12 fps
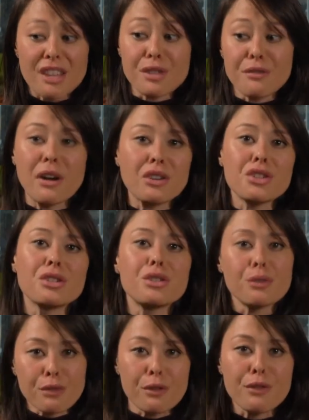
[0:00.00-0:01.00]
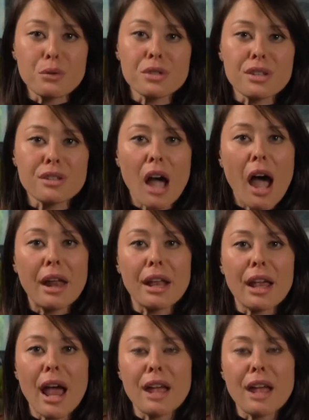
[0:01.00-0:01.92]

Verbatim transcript: as a function to fulfill society?